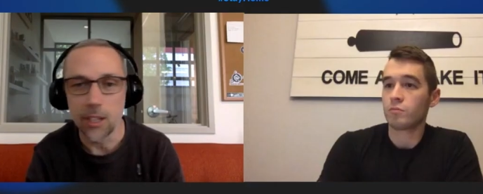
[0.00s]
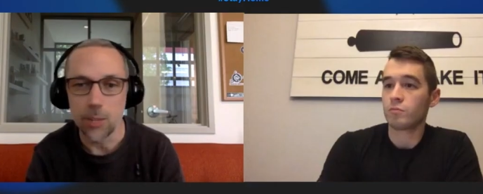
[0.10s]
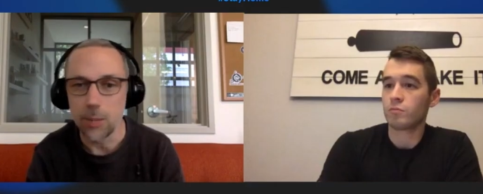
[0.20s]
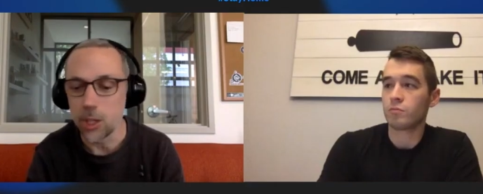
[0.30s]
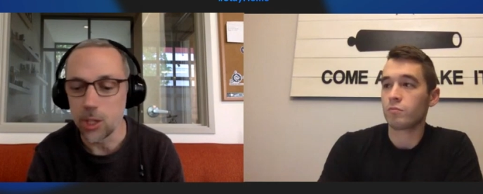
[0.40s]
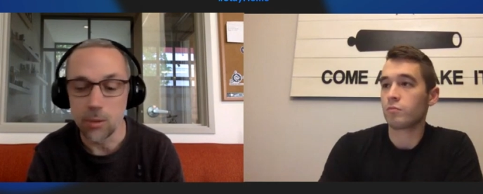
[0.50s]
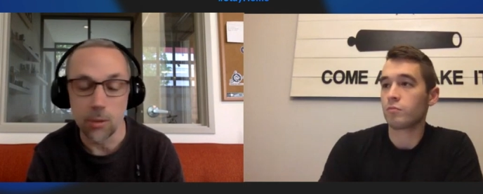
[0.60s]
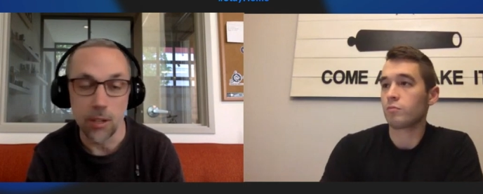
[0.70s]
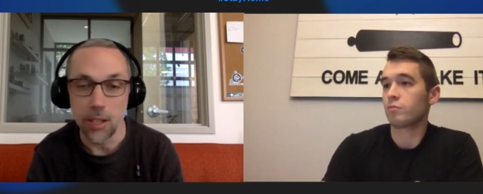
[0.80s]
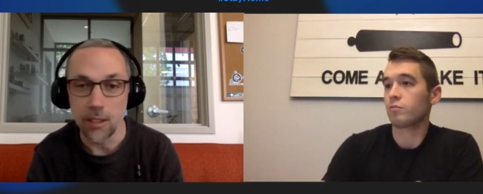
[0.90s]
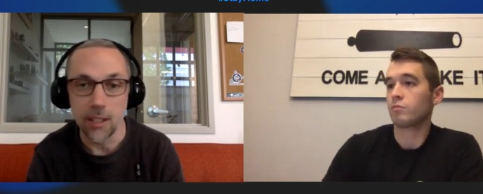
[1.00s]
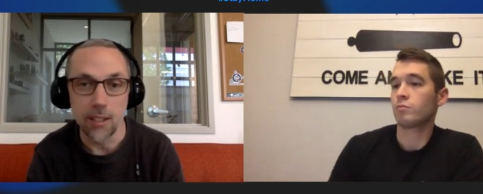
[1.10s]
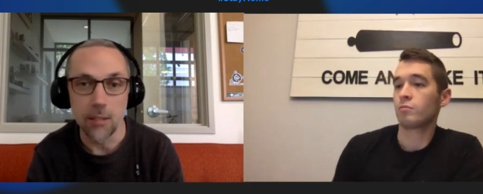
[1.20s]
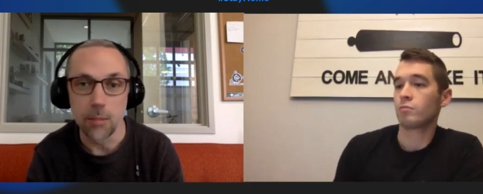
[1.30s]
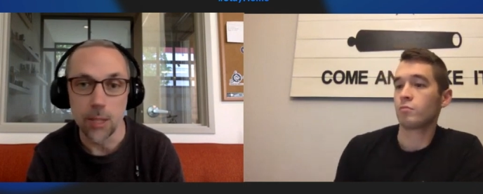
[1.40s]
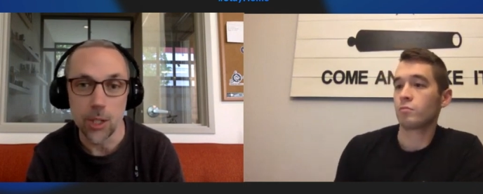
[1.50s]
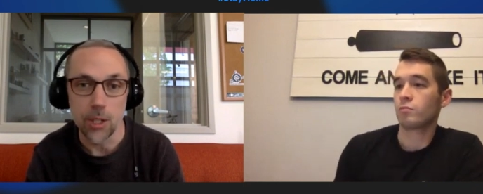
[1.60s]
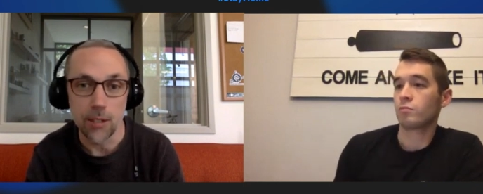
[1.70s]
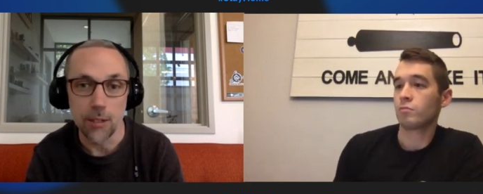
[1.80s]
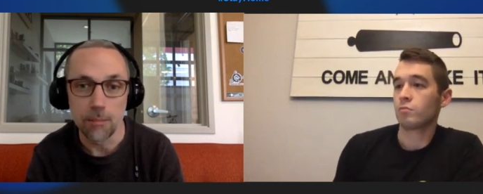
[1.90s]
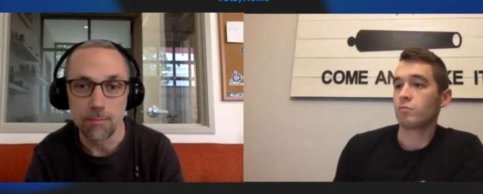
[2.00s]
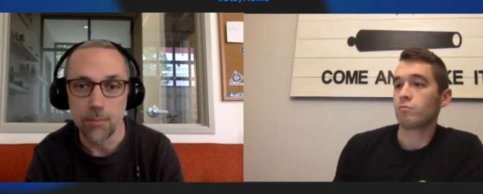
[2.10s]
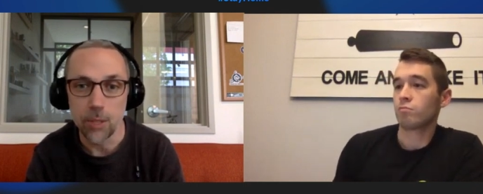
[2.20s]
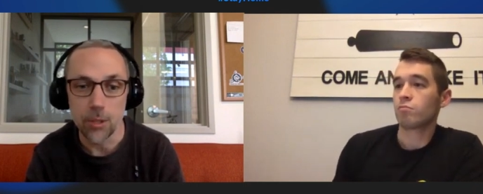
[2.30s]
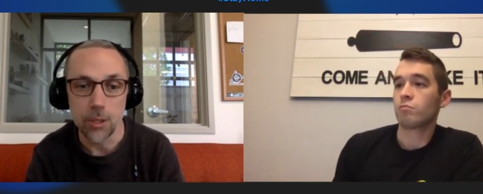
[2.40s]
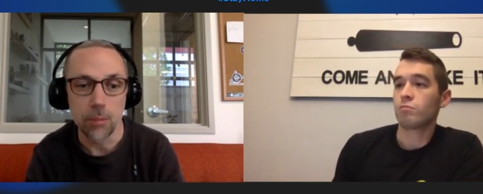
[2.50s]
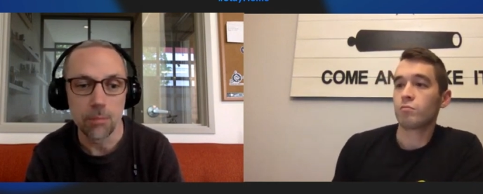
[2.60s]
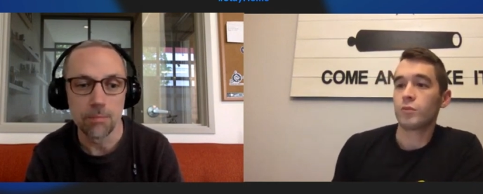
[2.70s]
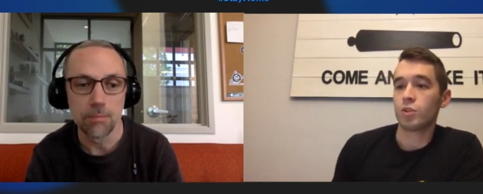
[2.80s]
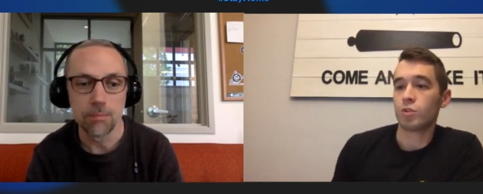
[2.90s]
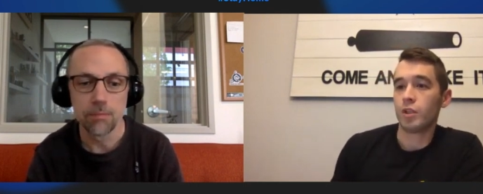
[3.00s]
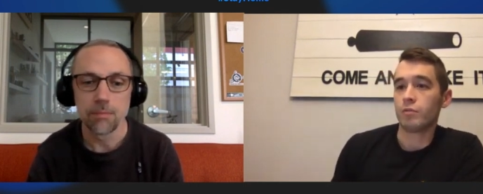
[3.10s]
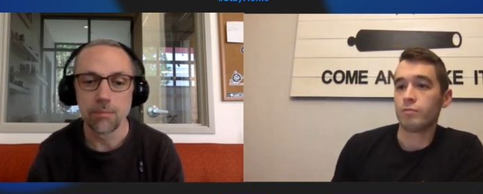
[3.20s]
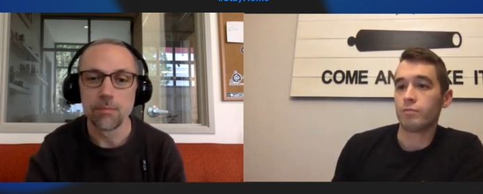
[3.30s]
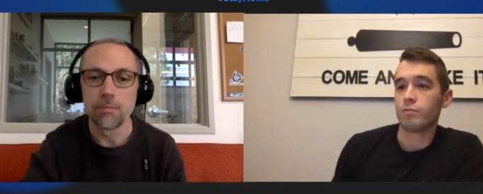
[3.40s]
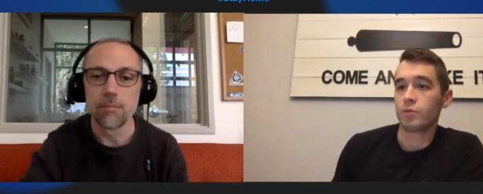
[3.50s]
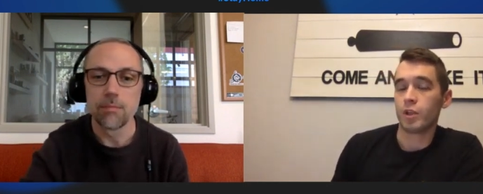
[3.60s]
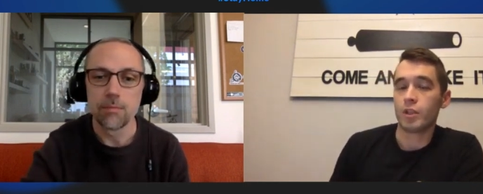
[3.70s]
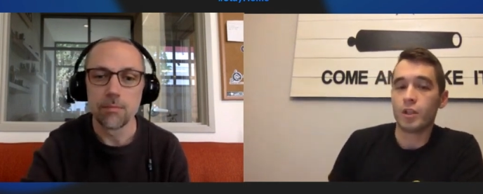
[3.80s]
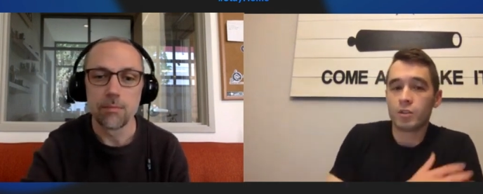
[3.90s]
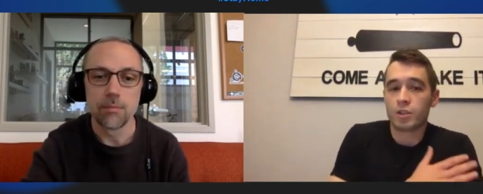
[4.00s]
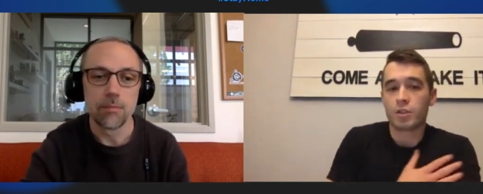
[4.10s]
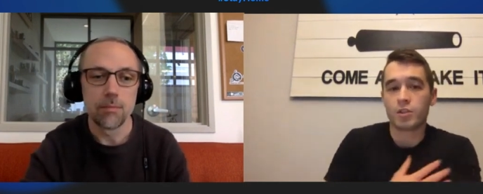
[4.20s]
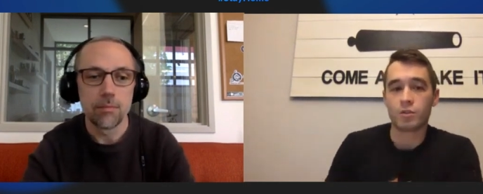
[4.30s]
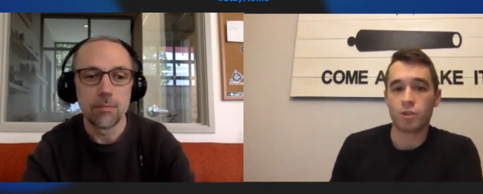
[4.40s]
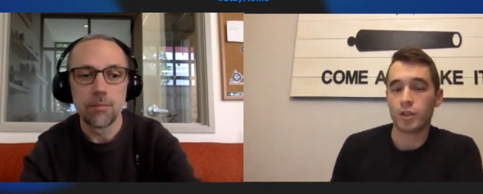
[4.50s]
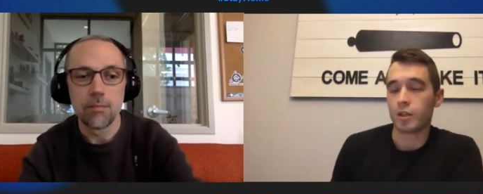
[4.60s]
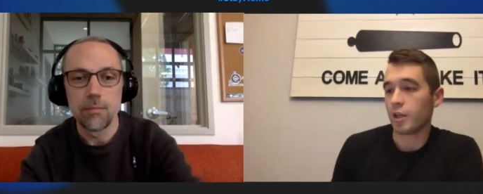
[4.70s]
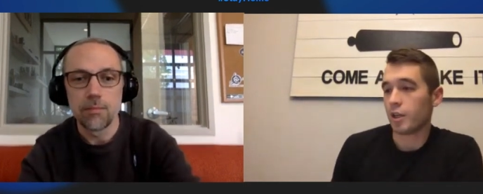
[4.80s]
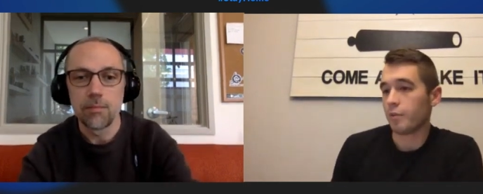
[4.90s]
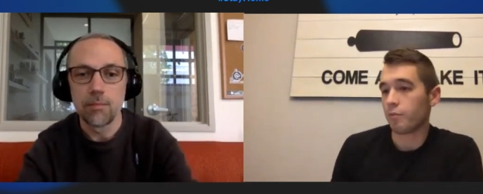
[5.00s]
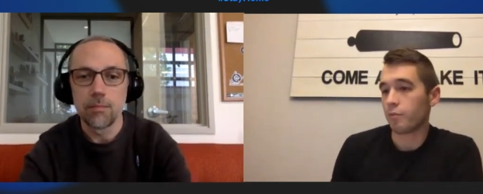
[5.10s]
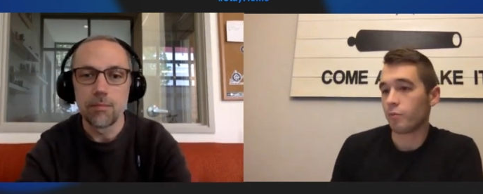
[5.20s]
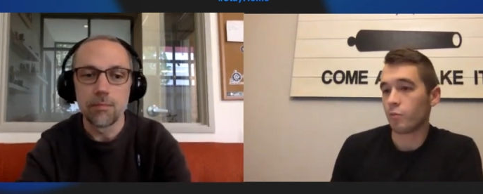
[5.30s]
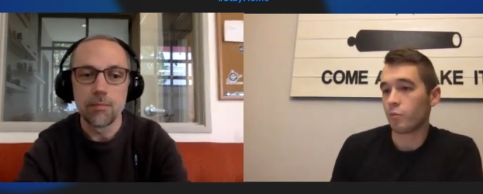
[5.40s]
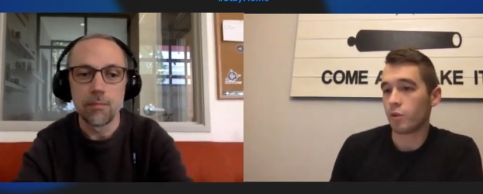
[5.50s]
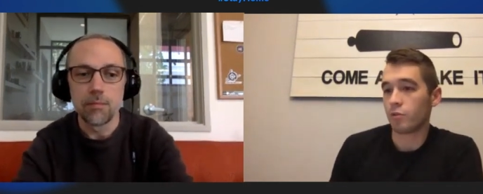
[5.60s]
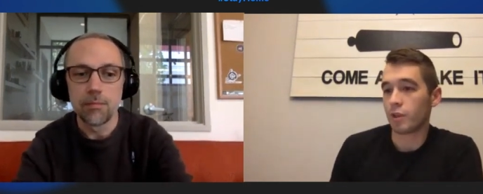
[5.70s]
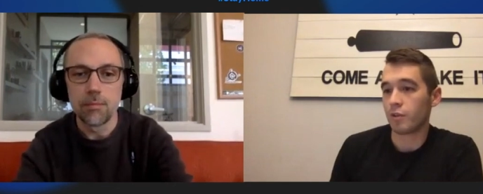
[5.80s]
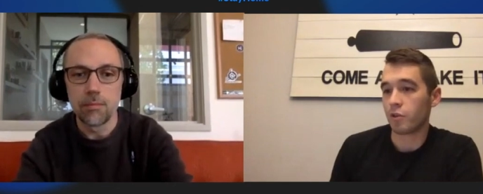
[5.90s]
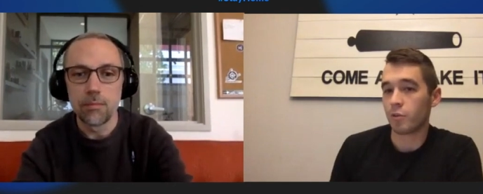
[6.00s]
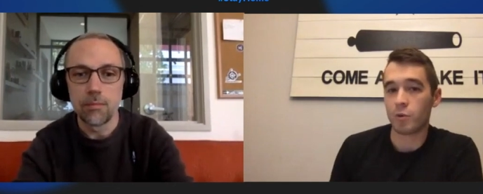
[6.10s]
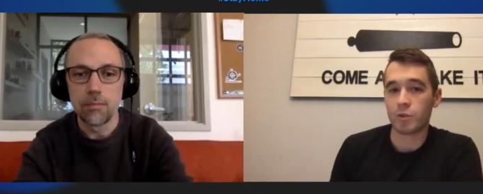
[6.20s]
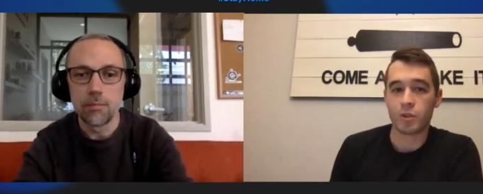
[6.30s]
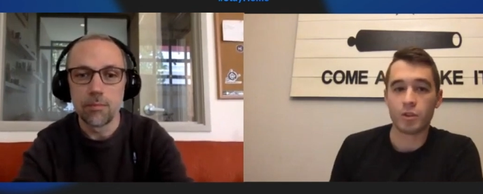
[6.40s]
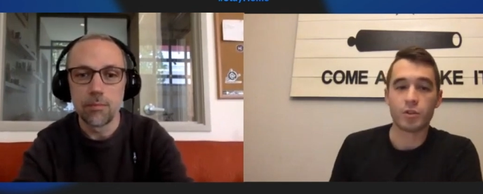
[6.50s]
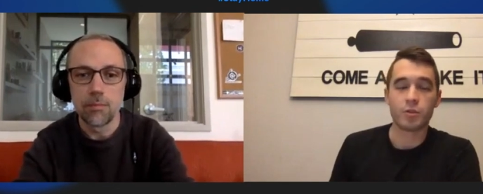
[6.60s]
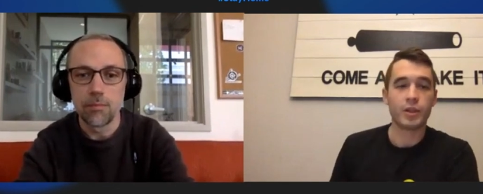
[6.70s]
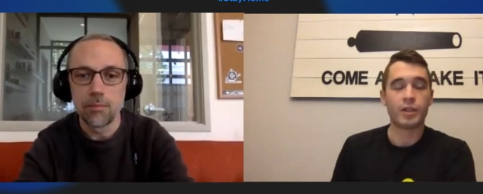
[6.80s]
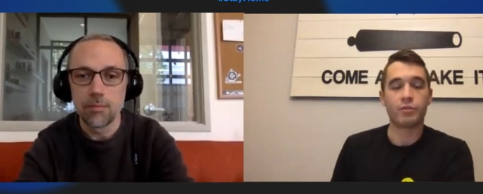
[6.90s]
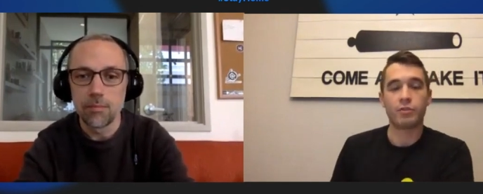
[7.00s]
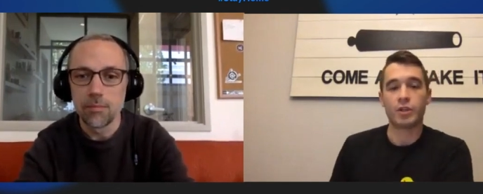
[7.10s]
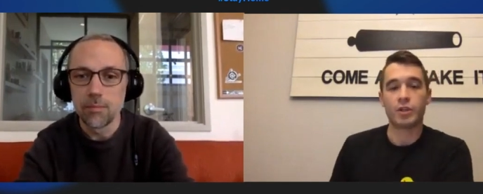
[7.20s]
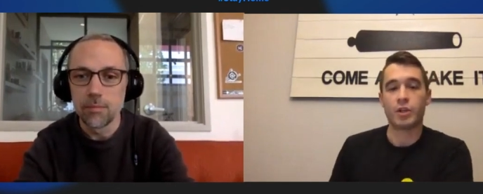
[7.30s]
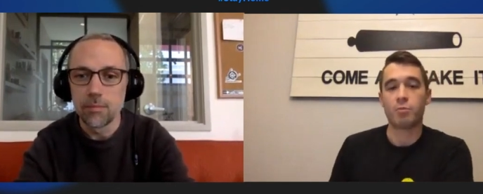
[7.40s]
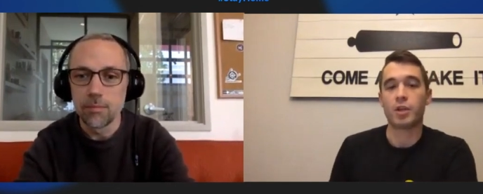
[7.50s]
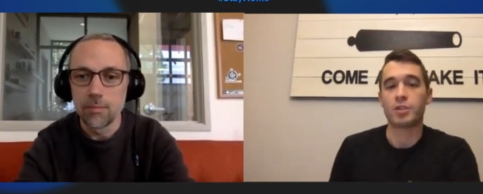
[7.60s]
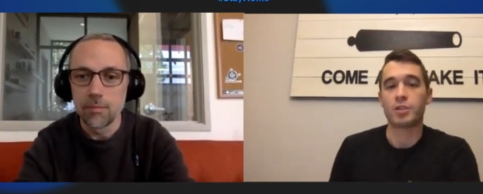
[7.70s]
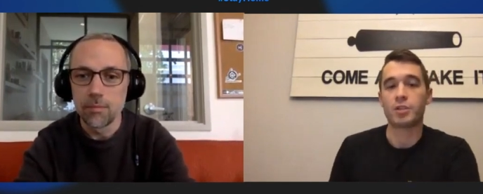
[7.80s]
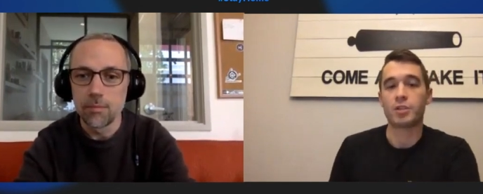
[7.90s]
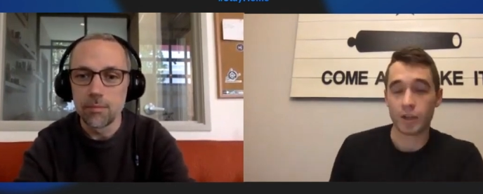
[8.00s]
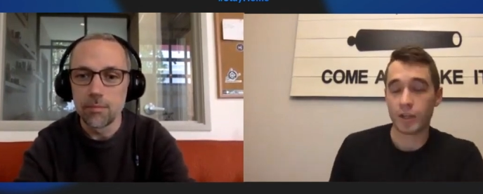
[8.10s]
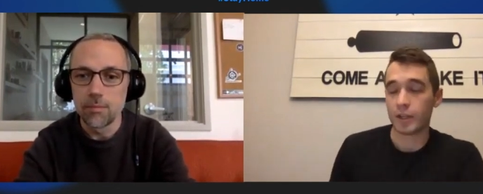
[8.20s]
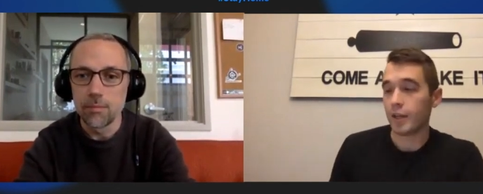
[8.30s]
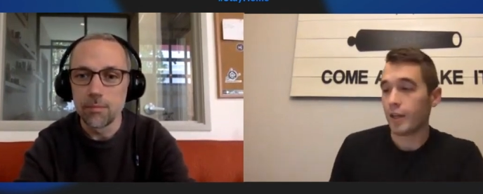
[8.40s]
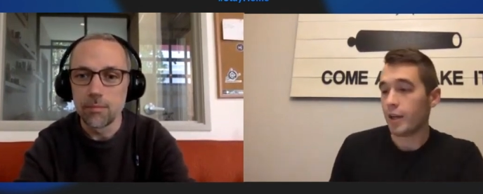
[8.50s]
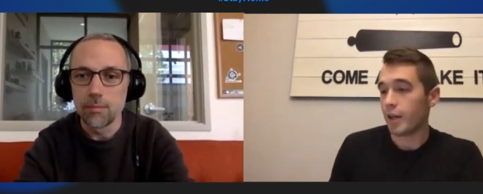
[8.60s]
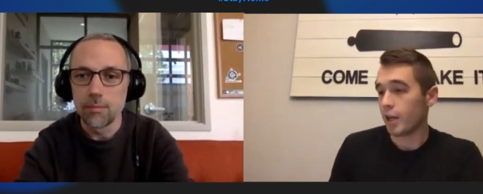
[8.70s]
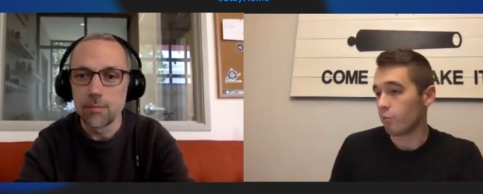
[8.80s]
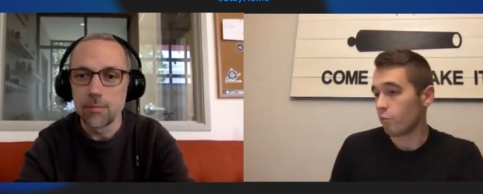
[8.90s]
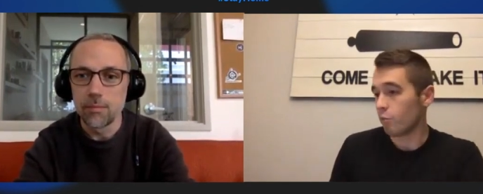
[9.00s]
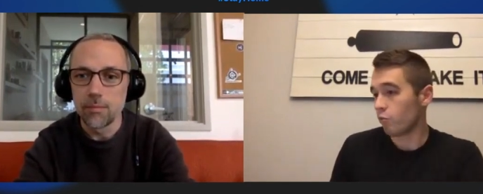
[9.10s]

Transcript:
Speaker 1: anything I just mentioned or anything I didn't mention either also.
Speaker 2: Great. Thanks, Josh. That was great. Wonderful to kind of learn about what you all are doing and different kind of projects going on your end.